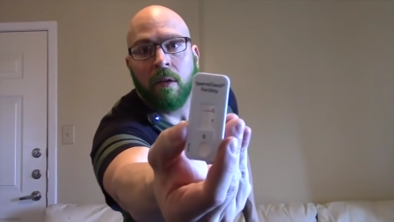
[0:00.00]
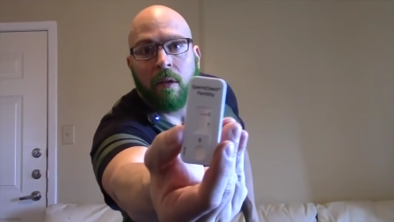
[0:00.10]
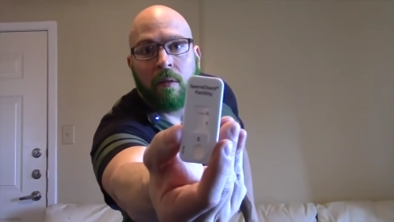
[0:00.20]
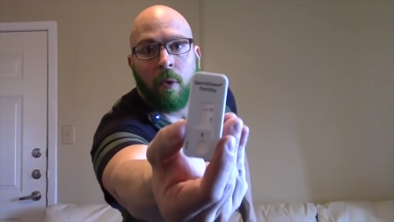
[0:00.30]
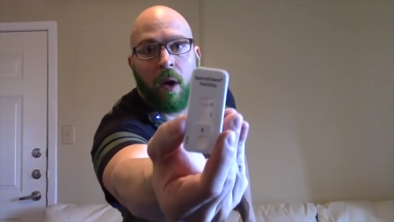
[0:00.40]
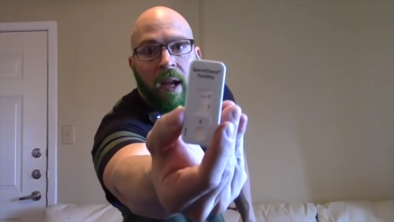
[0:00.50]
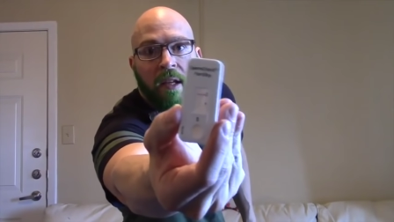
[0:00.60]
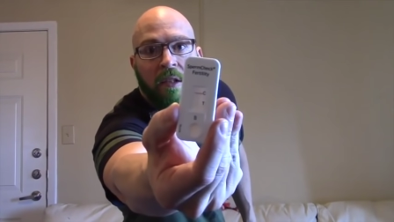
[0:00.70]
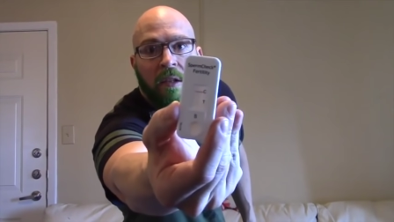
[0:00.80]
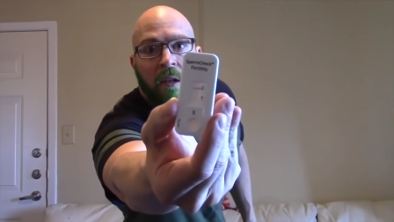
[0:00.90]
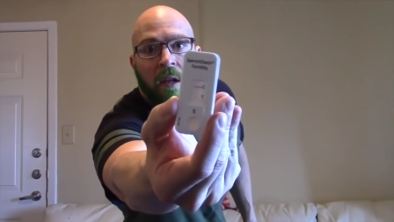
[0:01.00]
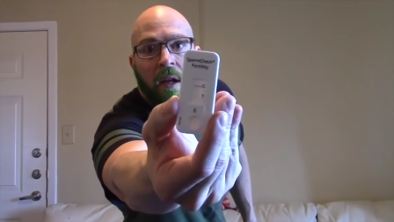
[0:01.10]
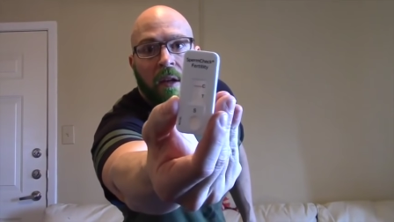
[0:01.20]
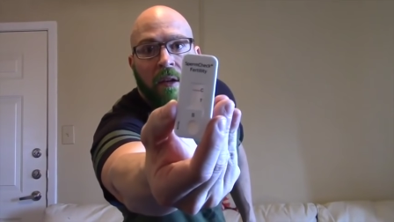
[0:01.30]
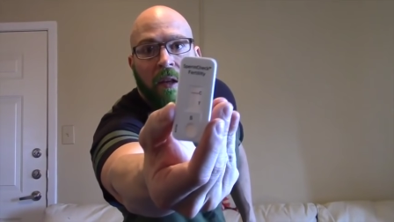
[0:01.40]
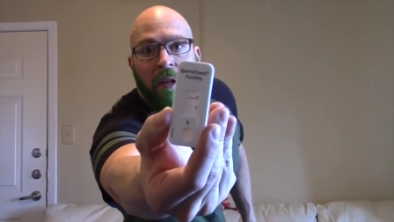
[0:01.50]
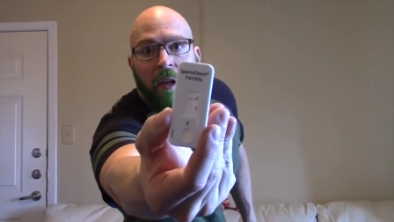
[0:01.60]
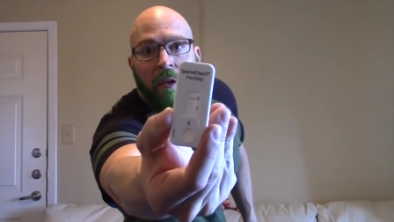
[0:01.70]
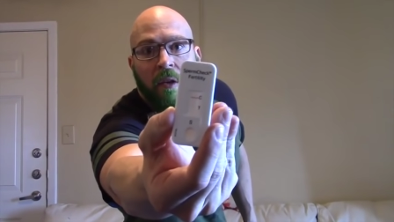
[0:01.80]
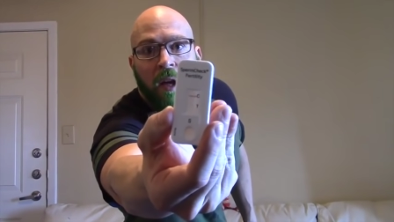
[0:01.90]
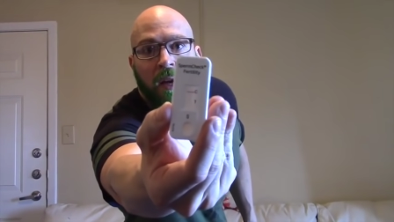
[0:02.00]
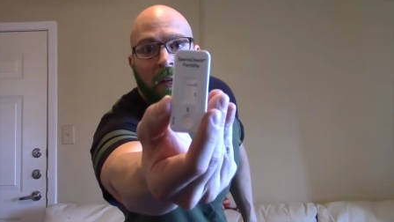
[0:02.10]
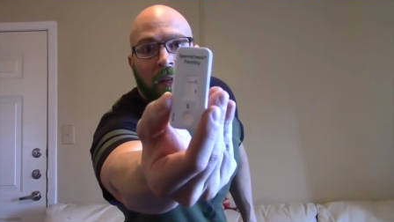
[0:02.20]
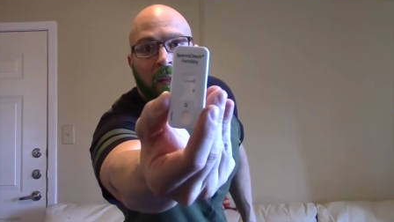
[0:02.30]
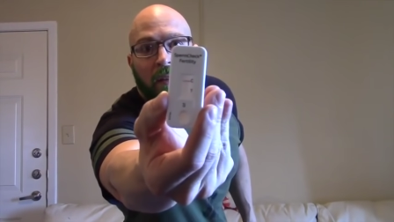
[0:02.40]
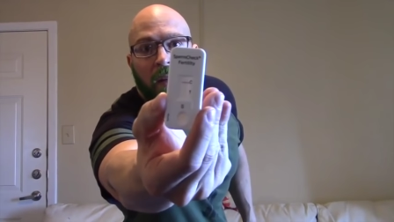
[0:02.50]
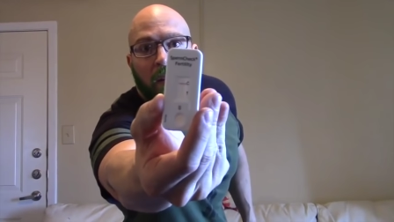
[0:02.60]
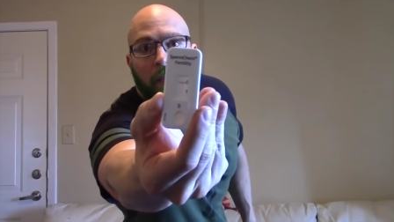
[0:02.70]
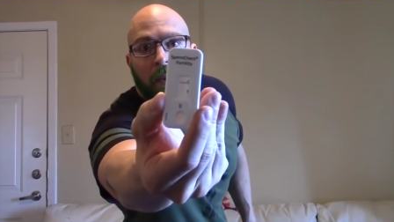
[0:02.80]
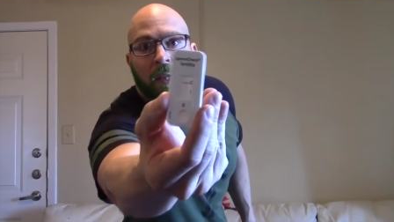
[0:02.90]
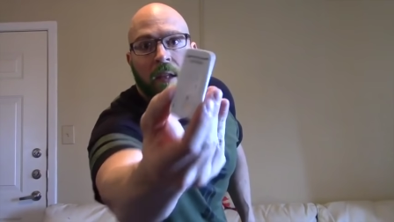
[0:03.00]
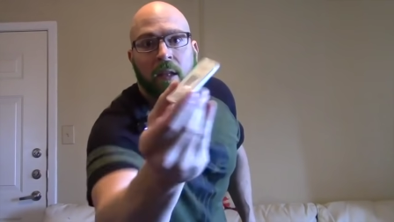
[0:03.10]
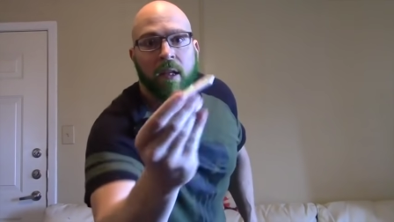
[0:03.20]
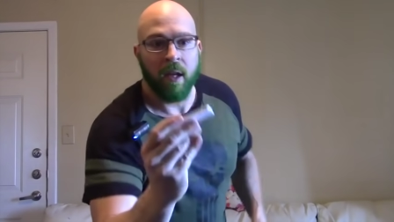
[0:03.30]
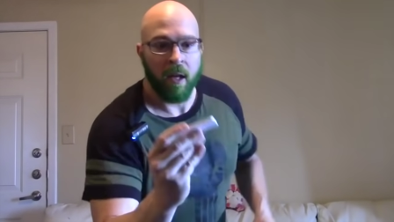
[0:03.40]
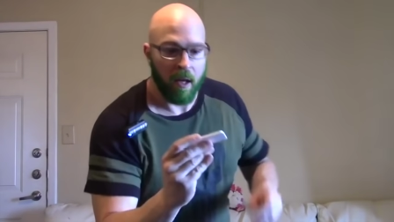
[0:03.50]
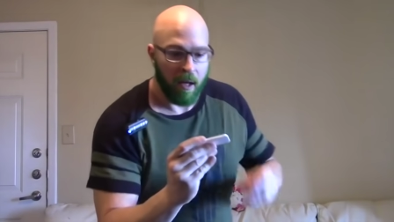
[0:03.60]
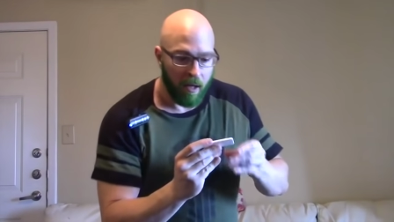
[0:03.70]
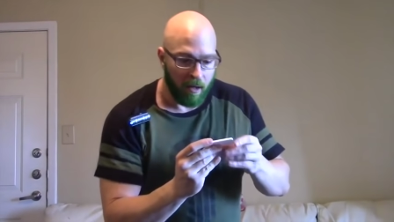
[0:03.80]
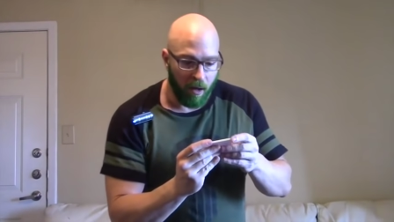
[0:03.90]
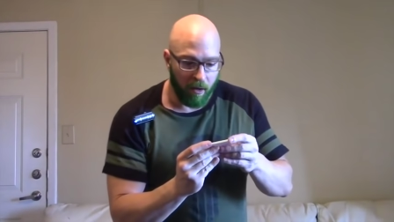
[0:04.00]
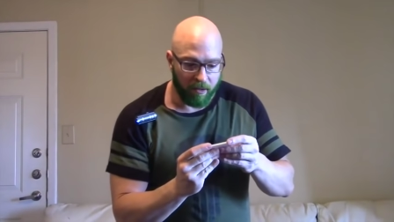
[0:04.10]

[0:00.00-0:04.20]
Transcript: is bright, and the other line is completely gone.